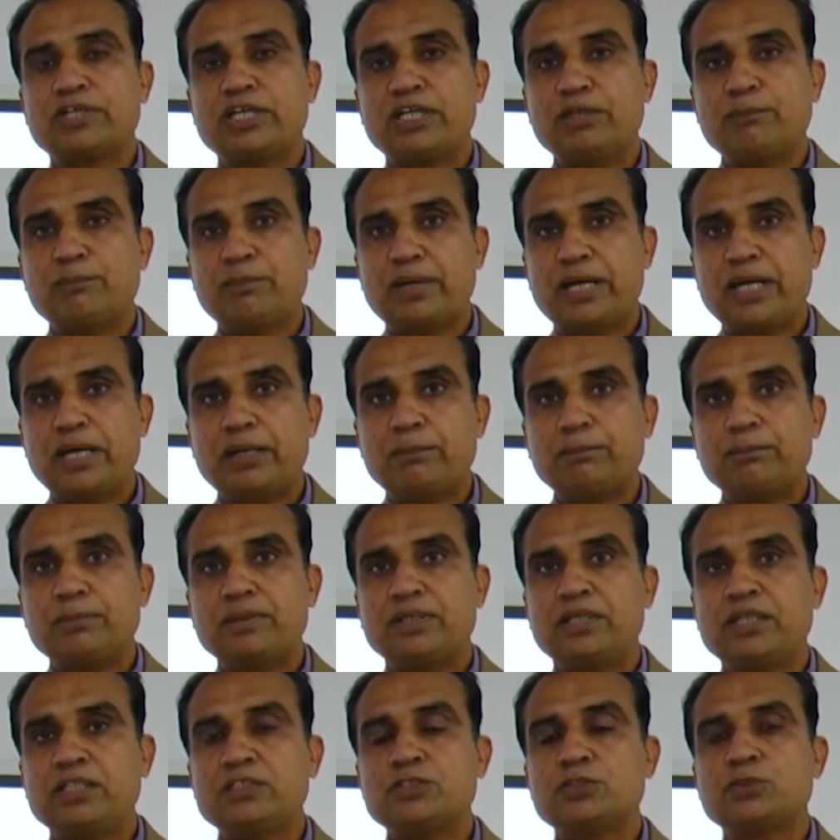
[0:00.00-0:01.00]
K
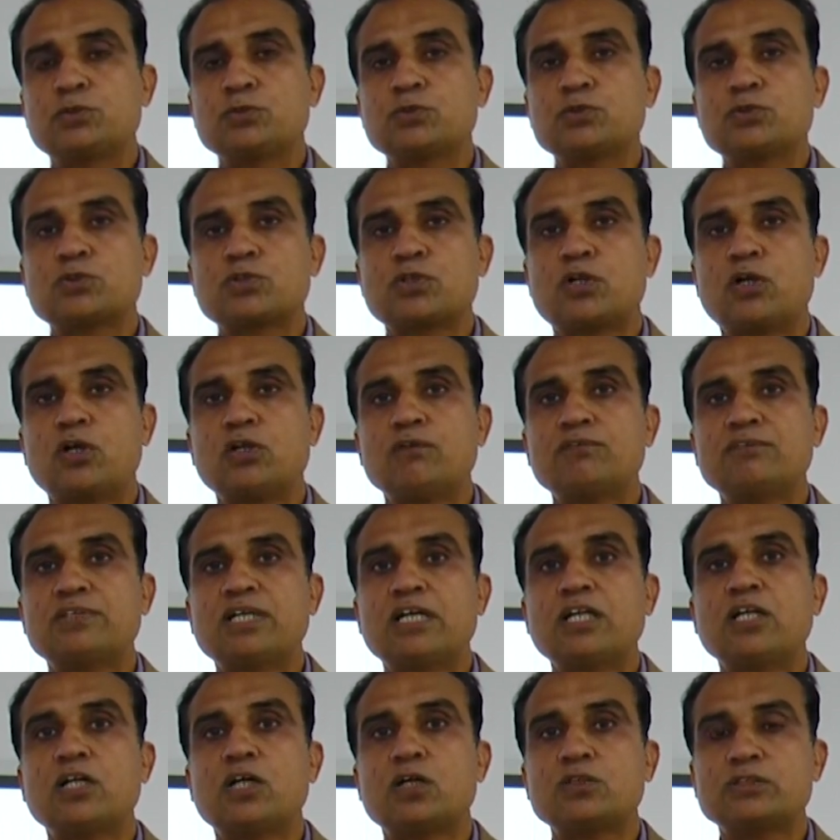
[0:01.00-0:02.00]
map is to solve
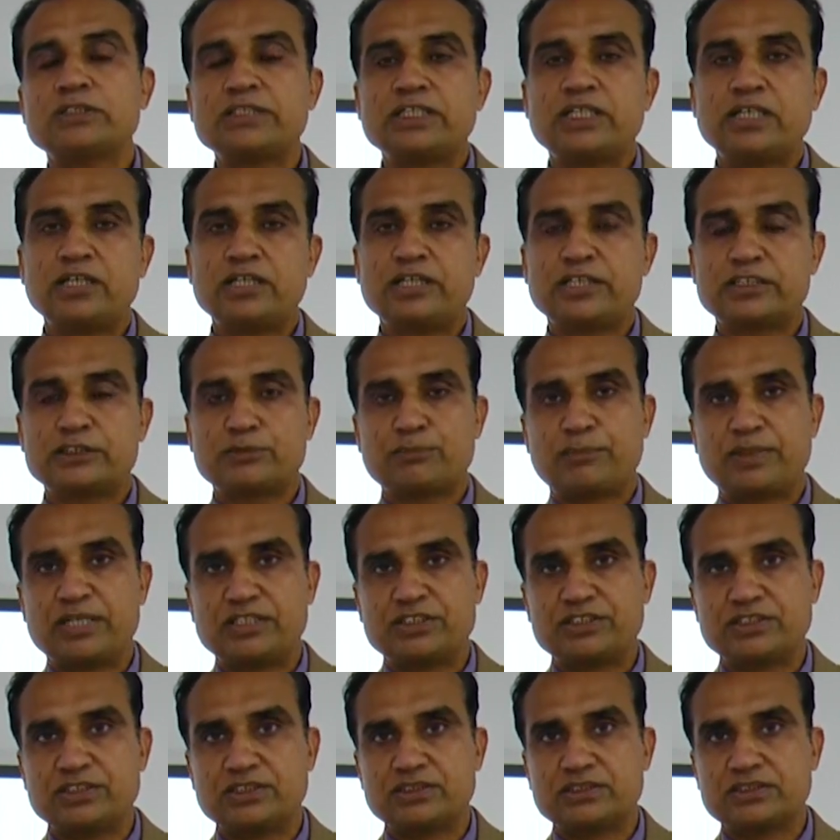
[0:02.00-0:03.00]
the logical
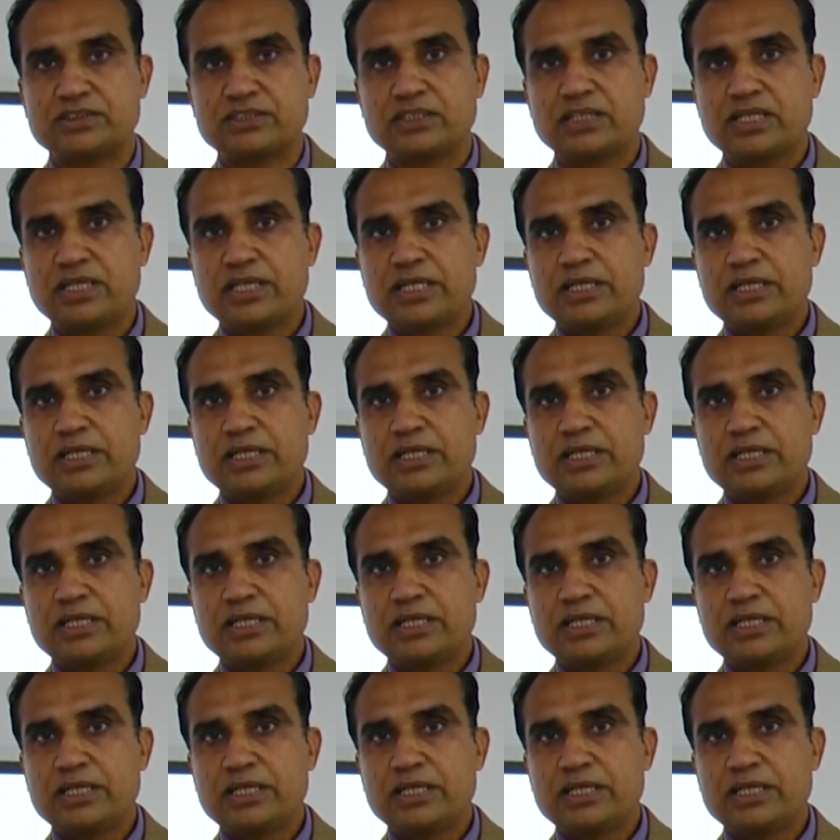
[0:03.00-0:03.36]
expressions.